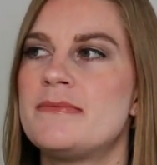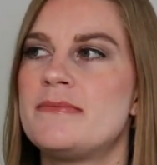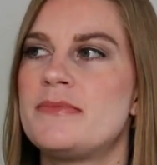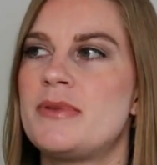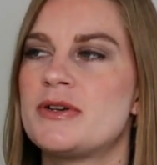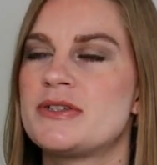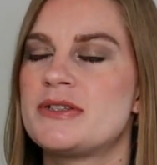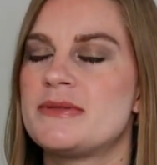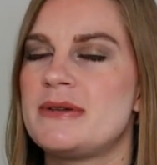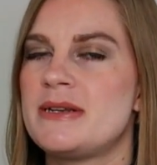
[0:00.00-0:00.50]

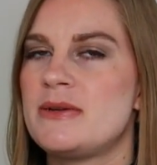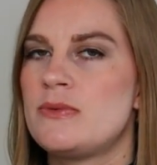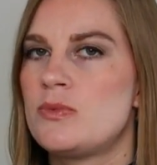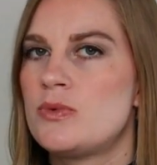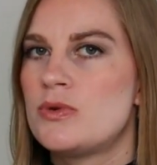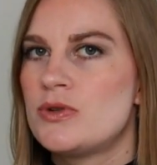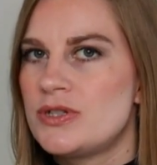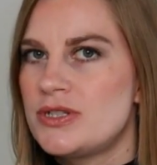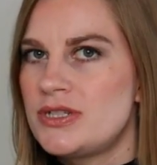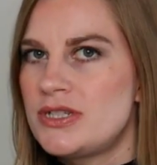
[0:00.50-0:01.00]
possibly
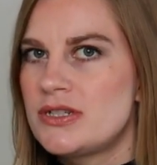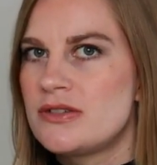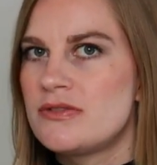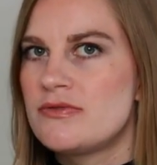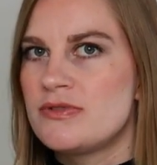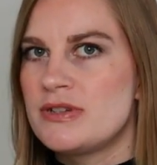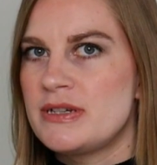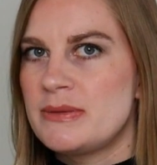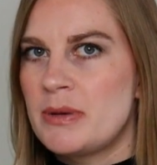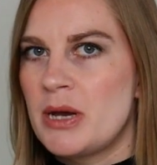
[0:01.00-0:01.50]
would
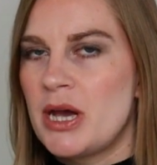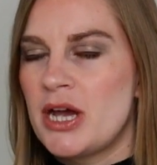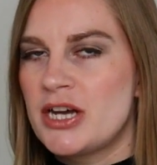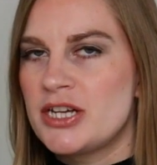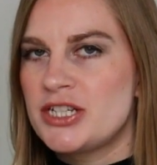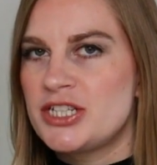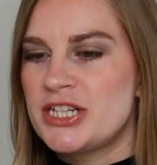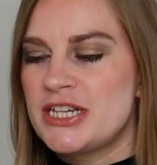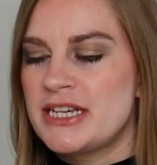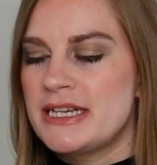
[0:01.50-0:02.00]

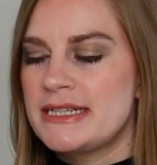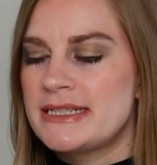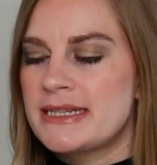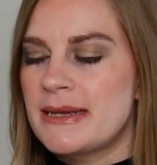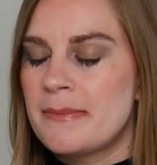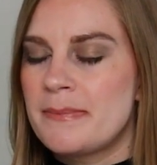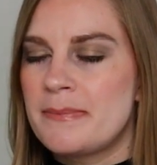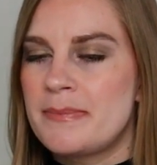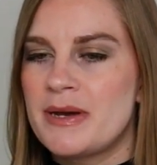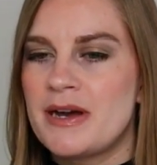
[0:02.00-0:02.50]
repurchase
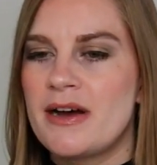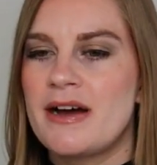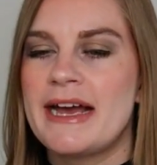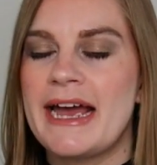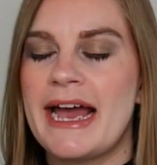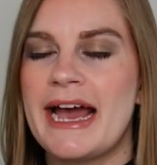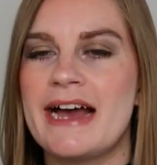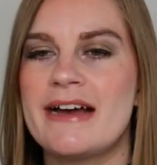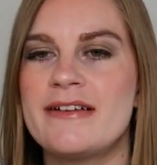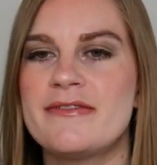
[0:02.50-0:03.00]
but I
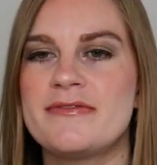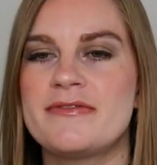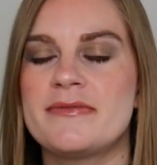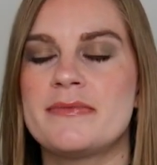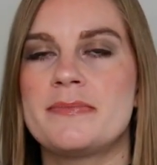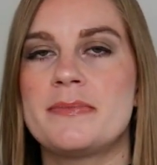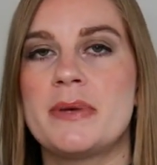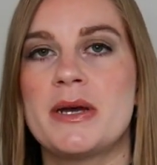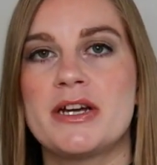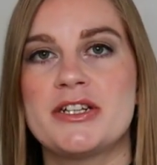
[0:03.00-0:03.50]
have
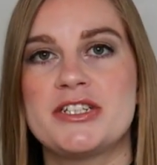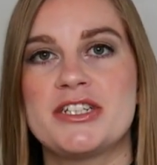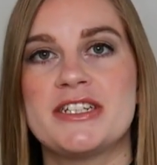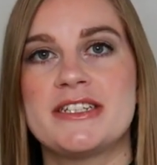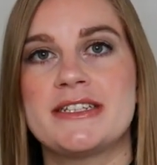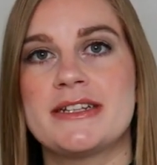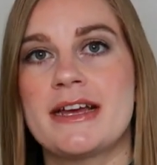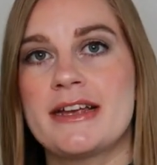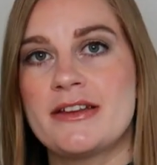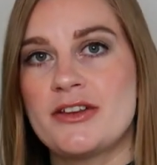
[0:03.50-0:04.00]

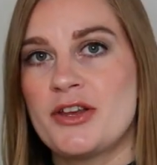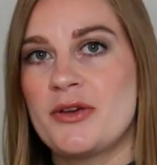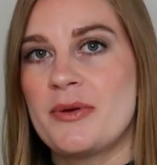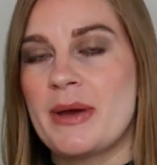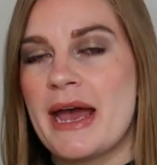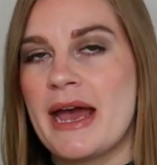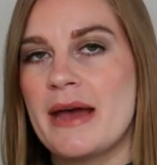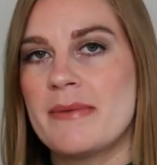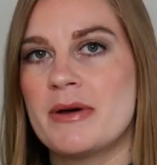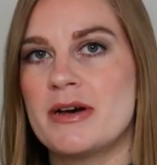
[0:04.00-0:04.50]
purchased a new
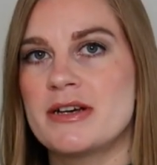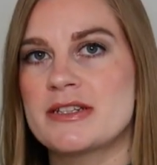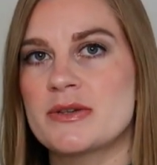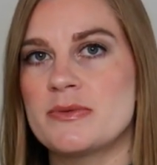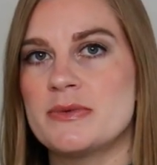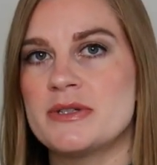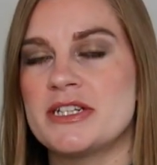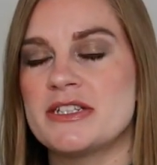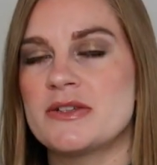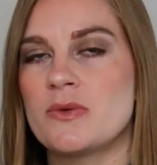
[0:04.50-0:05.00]
hair mask
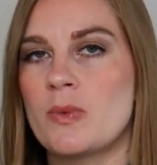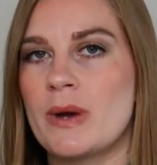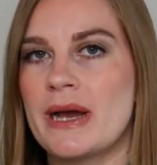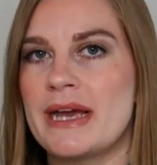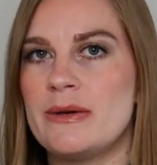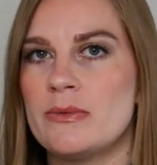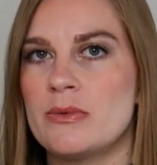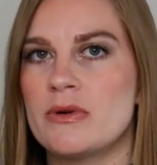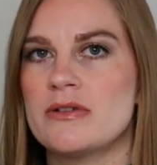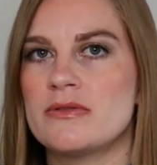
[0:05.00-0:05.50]
which is a
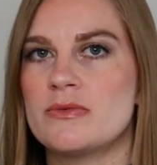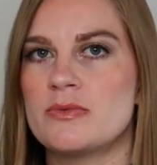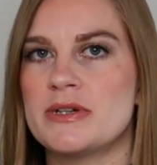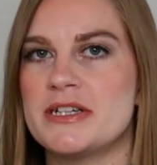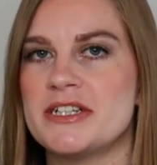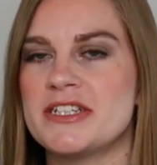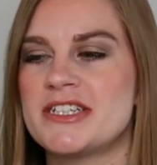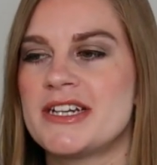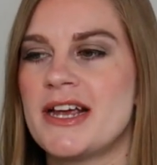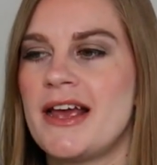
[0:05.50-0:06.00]
Way one
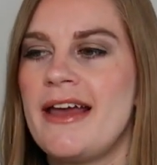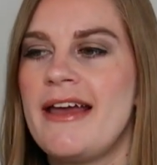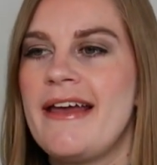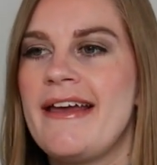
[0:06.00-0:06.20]
which